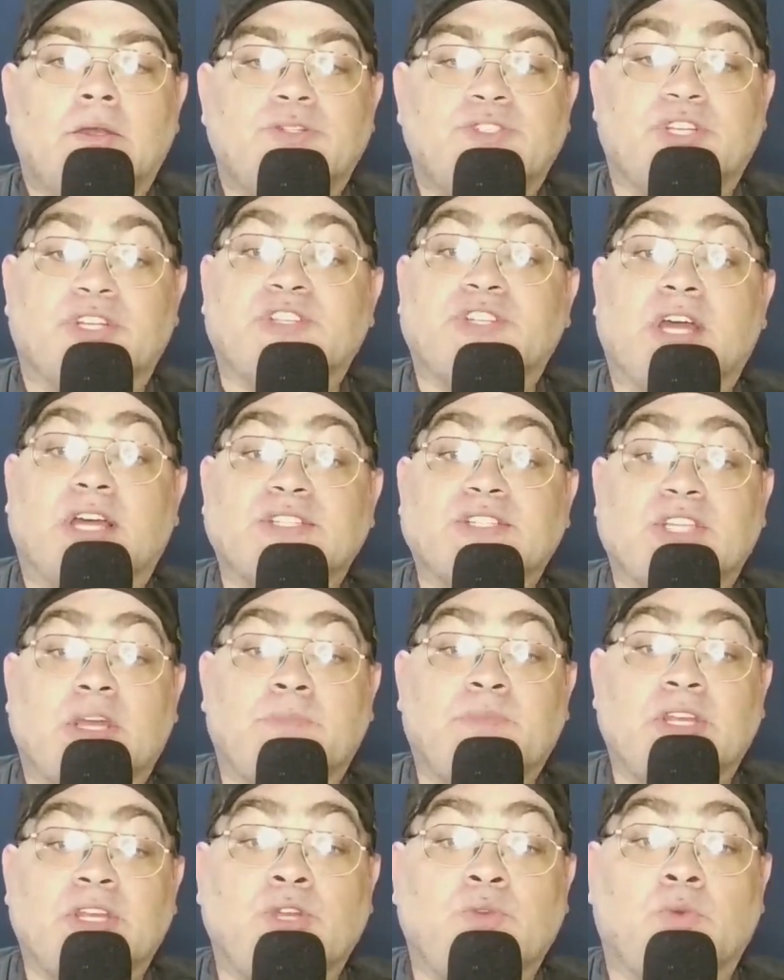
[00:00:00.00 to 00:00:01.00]
Just not
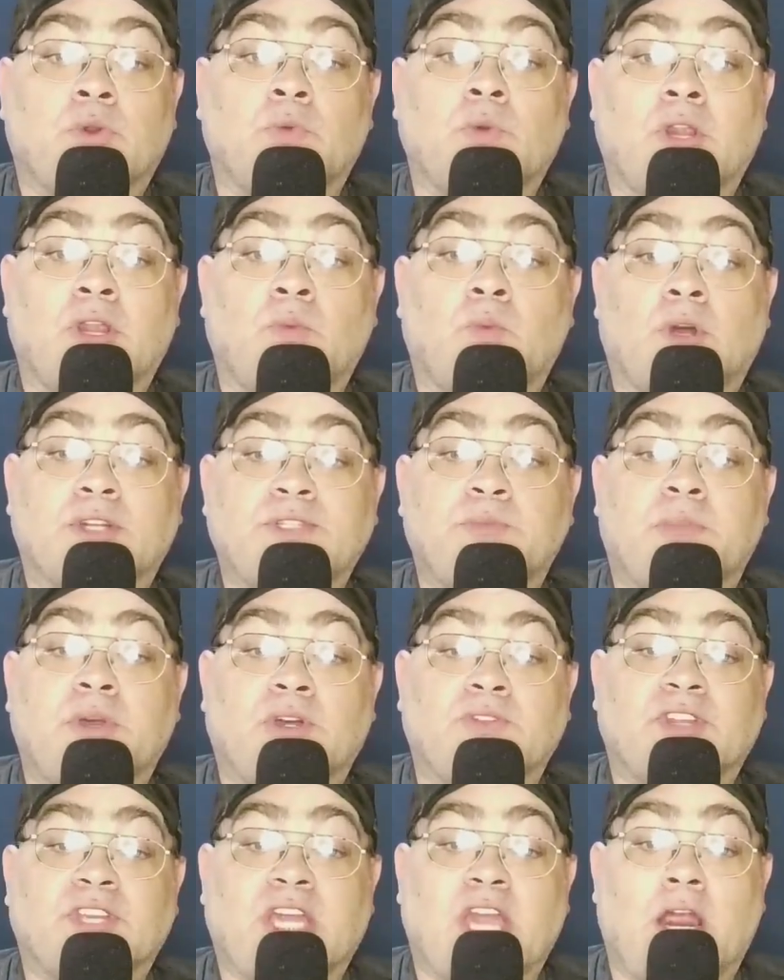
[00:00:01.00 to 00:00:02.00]
something really want to
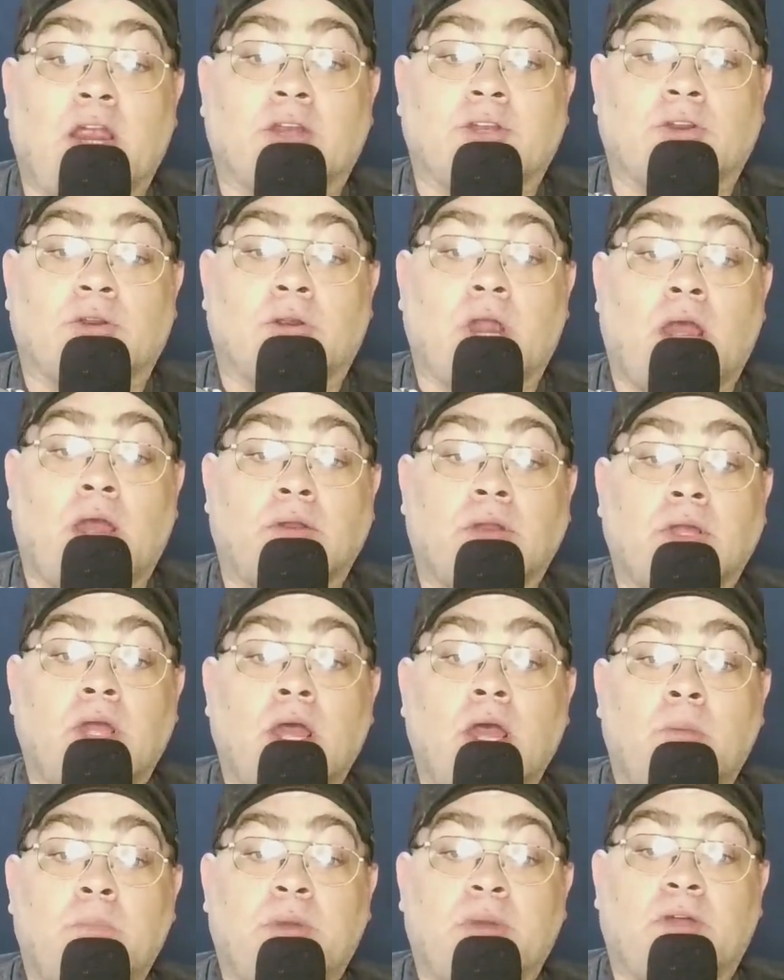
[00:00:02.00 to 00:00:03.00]
build the character around.
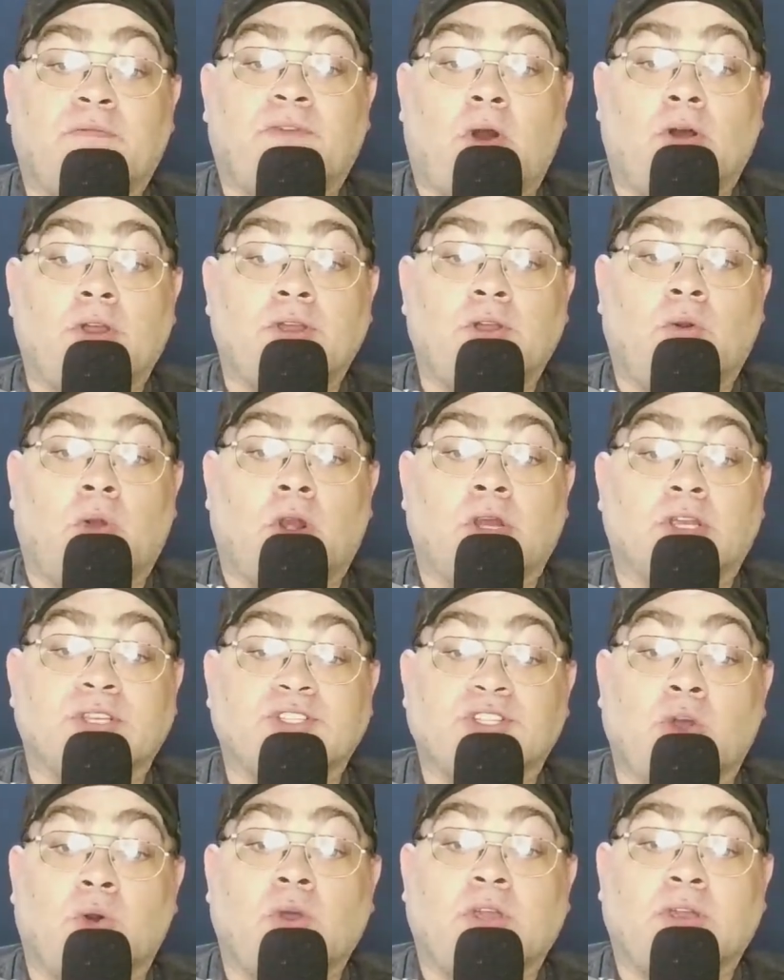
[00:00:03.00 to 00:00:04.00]
But if all you are
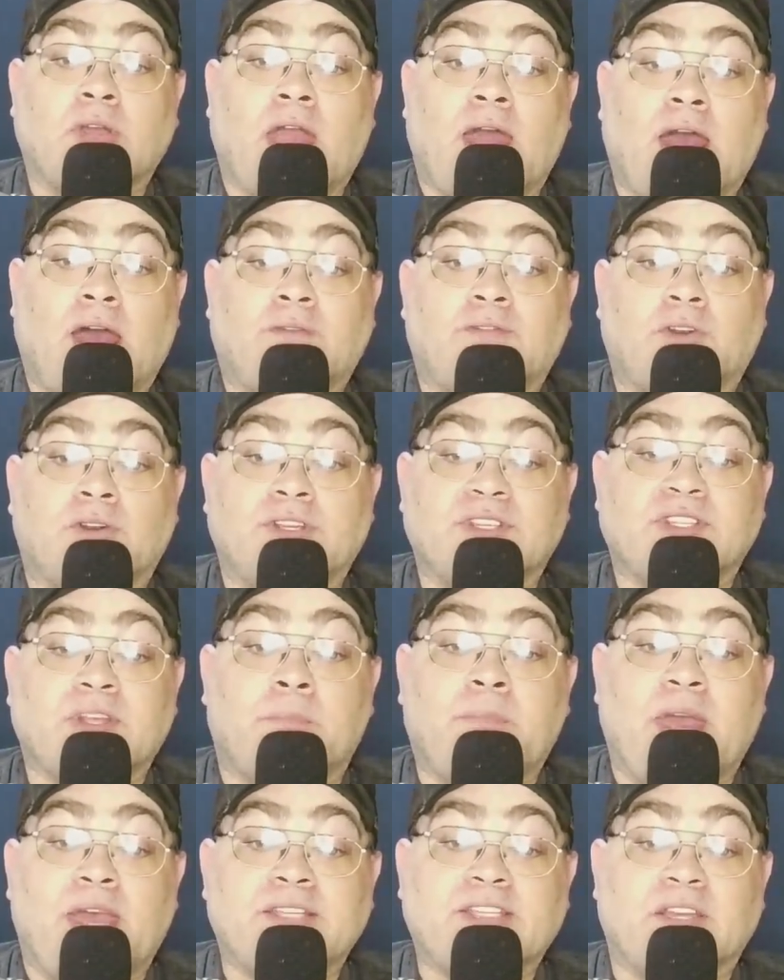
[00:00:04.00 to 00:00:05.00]
is going after is the
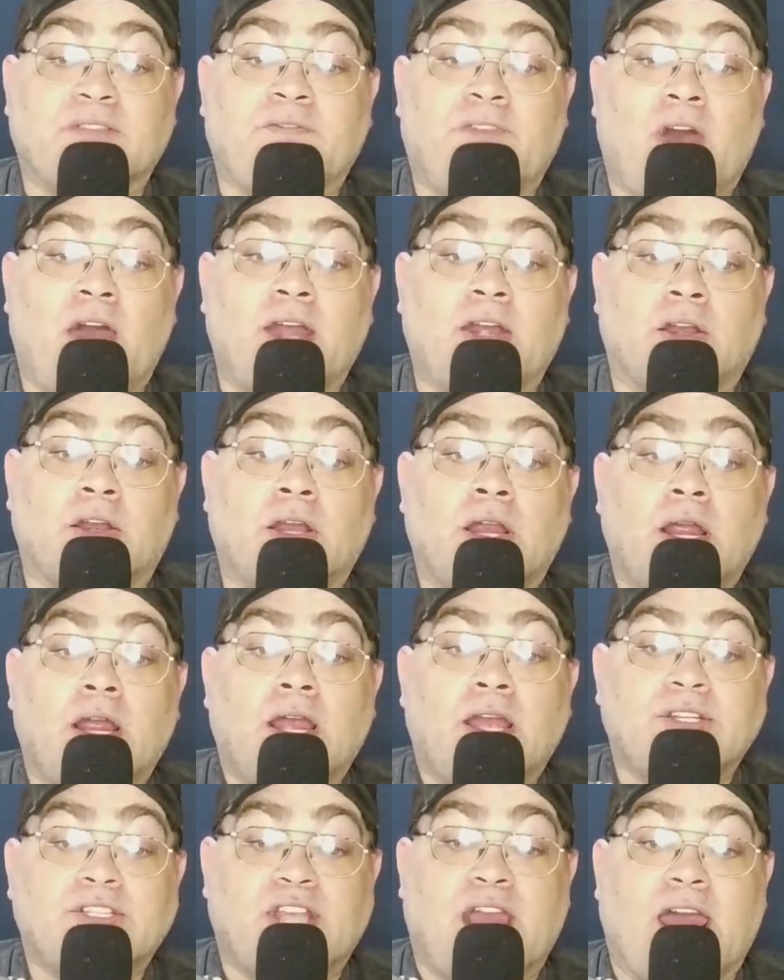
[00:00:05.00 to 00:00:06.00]
basic fighter
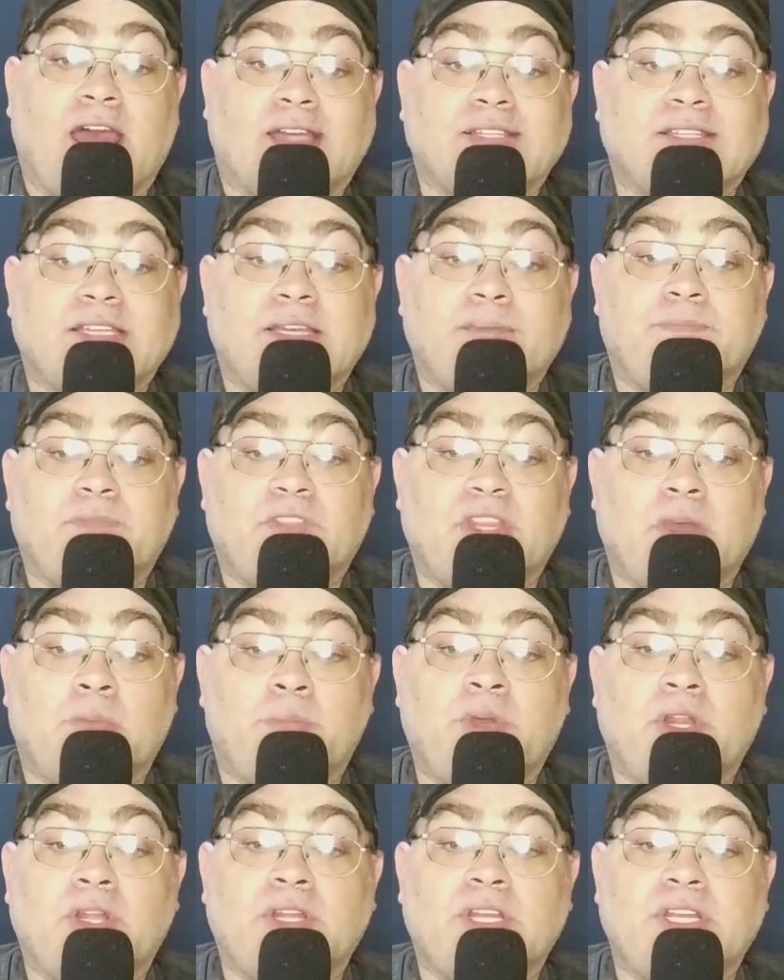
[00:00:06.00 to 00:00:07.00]
chassis, the
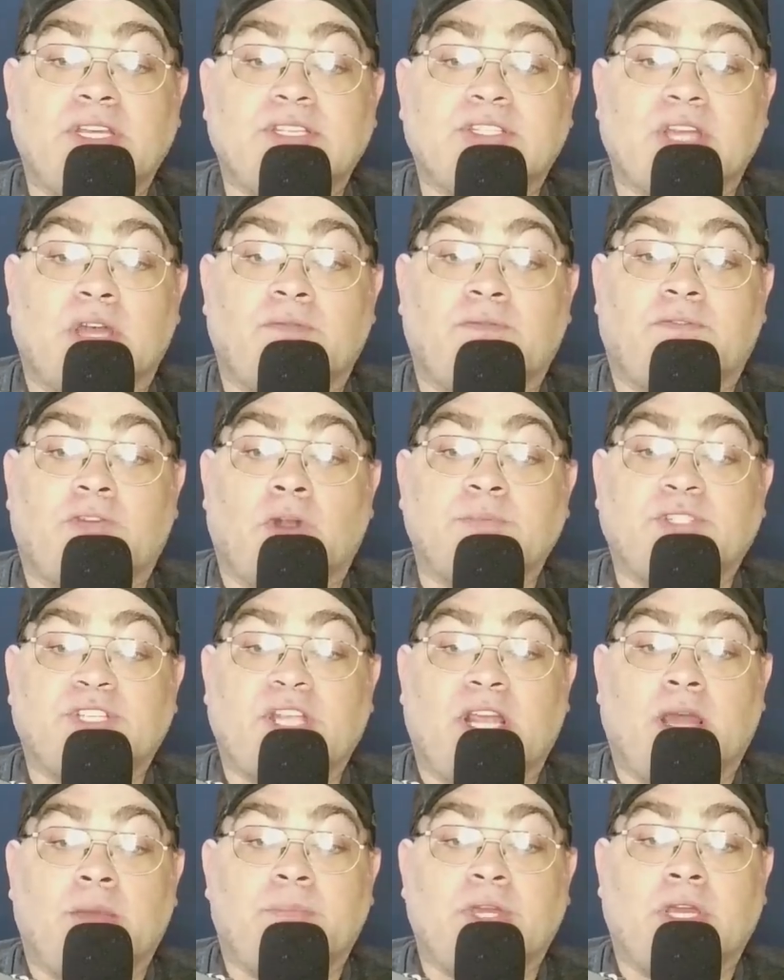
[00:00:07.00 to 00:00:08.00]
abilities from
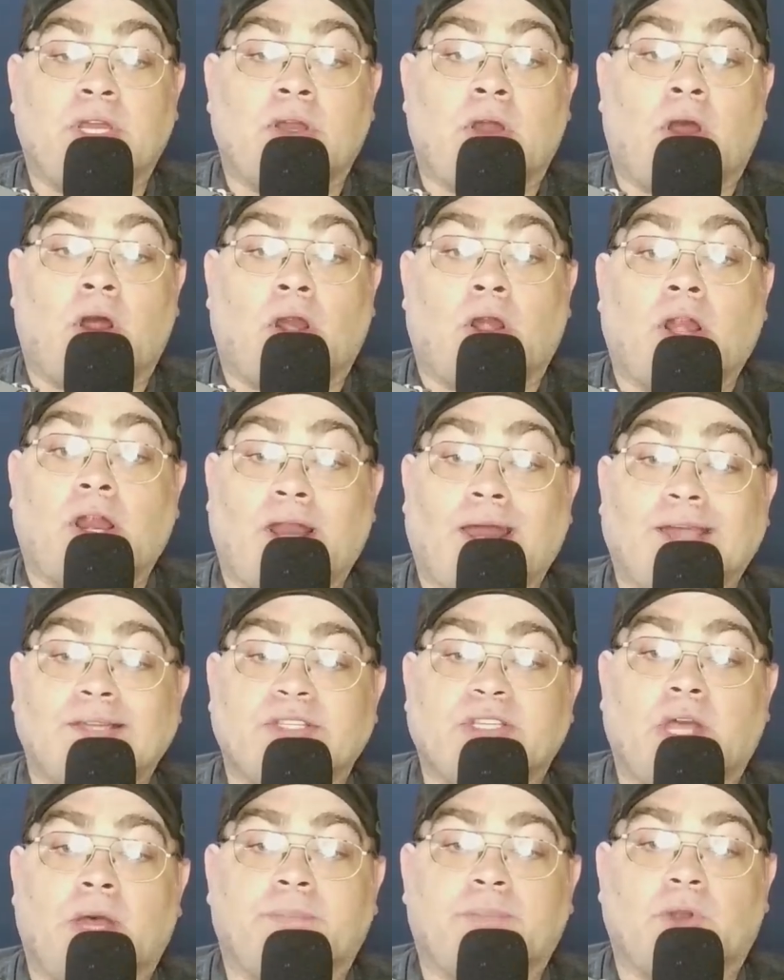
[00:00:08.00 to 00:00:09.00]
Champion are a
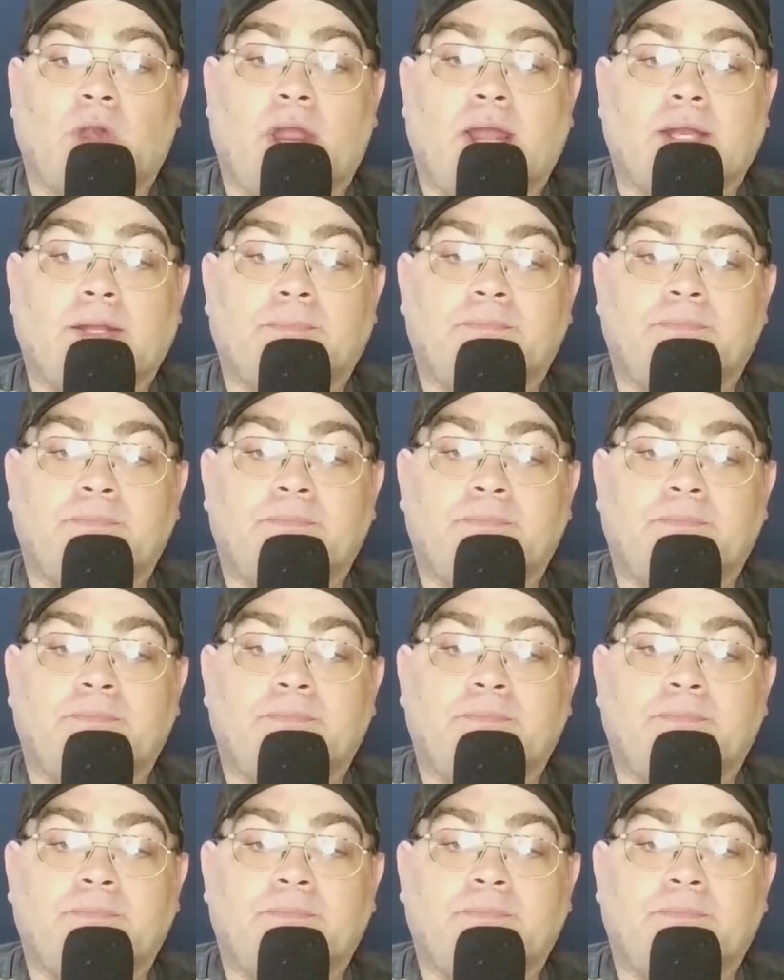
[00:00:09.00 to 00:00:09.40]
nice upgrade.